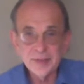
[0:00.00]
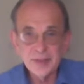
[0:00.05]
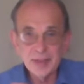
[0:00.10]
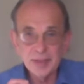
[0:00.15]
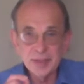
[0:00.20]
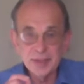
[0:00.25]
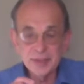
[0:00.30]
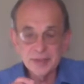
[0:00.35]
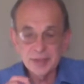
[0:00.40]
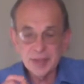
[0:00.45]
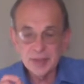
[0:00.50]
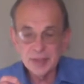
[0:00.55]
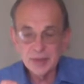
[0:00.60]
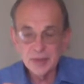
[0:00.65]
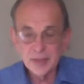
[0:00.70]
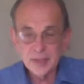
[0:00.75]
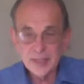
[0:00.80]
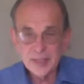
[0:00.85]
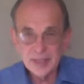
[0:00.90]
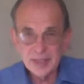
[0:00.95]
That is, I
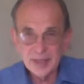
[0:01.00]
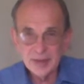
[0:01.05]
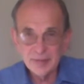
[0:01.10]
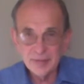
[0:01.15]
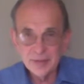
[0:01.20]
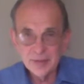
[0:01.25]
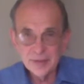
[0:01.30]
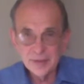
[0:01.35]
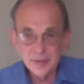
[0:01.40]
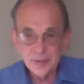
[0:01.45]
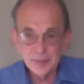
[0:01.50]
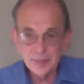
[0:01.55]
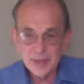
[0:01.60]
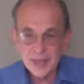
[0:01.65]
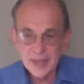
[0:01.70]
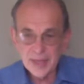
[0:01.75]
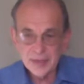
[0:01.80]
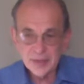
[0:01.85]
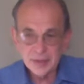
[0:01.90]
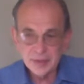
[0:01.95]
look at every little
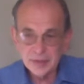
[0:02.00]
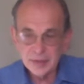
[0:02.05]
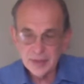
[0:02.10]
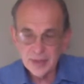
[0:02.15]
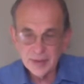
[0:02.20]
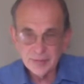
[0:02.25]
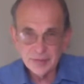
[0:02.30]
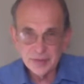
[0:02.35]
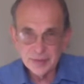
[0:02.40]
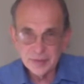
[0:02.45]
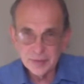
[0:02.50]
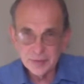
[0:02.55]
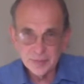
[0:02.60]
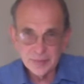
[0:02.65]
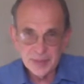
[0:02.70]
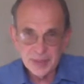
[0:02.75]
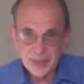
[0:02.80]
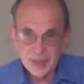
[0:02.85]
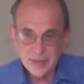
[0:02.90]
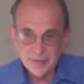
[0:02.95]
pattern, every little
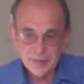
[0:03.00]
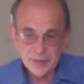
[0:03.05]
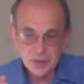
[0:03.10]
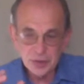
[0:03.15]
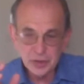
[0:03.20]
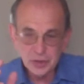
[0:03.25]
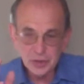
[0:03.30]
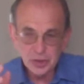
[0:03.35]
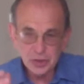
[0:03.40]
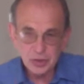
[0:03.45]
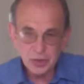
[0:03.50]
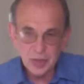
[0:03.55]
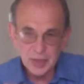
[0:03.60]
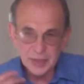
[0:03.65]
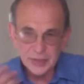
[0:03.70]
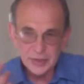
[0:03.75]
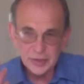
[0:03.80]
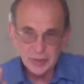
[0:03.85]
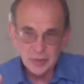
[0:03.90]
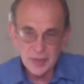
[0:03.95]
behavior to try
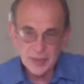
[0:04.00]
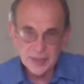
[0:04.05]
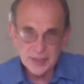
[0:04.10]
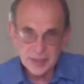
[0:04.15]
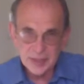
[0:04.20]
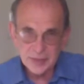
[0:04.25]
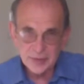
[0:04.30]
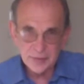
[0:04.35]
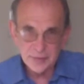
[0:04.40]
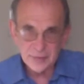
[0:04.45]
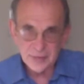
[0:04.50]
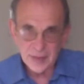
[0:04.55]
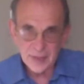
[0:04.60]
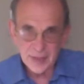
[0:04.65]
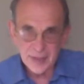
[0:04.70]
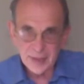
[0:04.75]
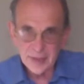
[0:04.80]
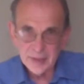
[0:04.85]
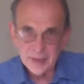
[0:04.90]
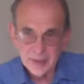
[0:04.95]
to identify